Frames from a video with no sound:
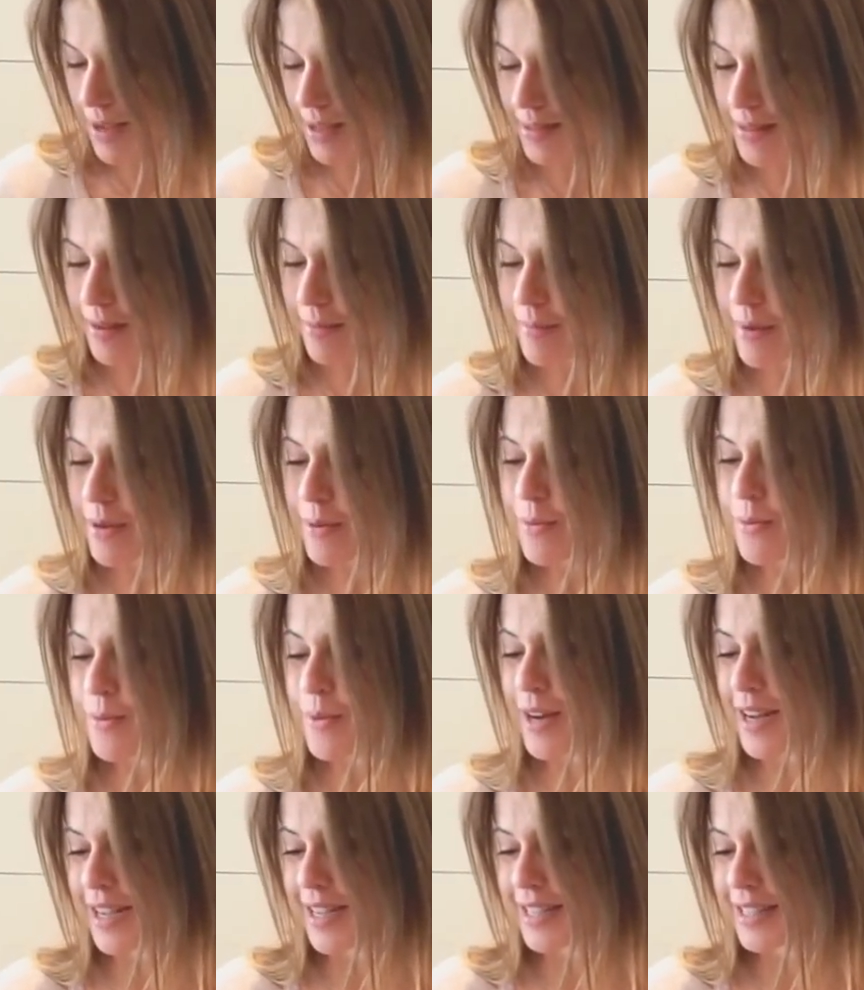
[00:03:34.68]
my number
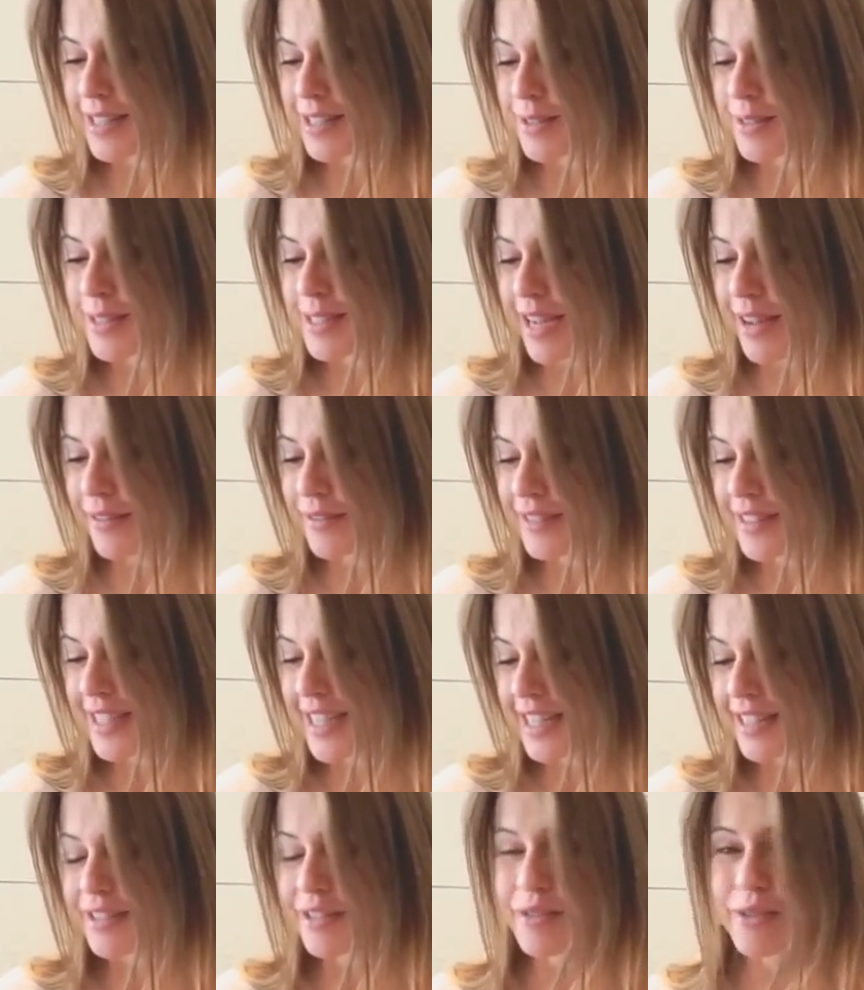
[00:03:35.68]
one. So definitely
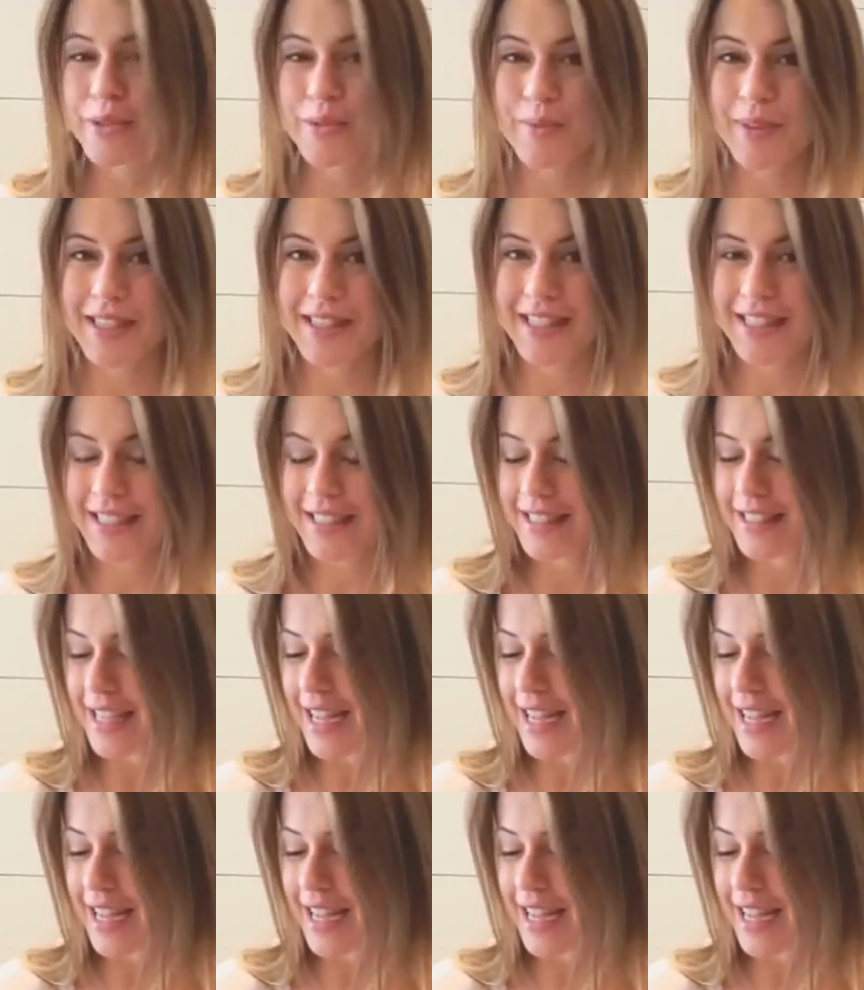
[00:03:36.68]
get those onesies.